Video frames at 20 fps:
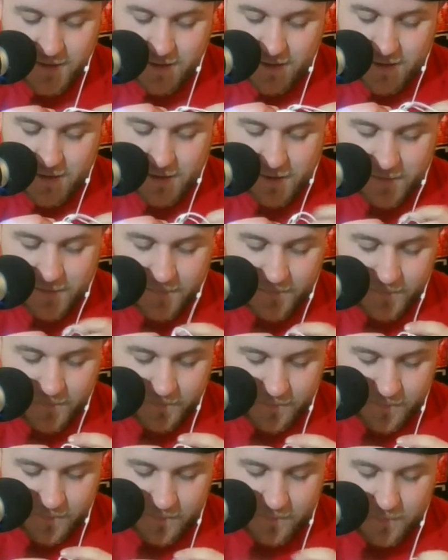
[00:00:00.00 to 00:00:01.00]
but
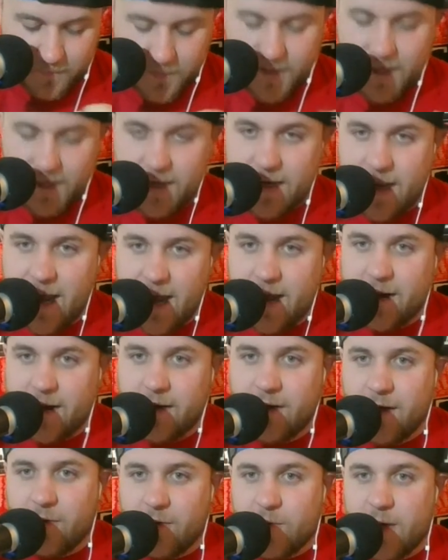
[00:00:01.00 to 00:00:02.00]
then he had
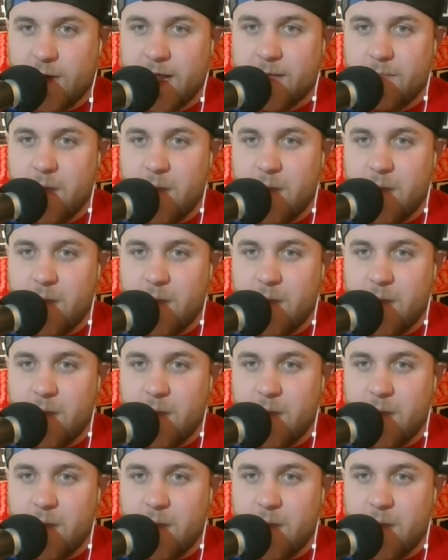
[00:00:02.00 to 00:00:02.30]
Riddick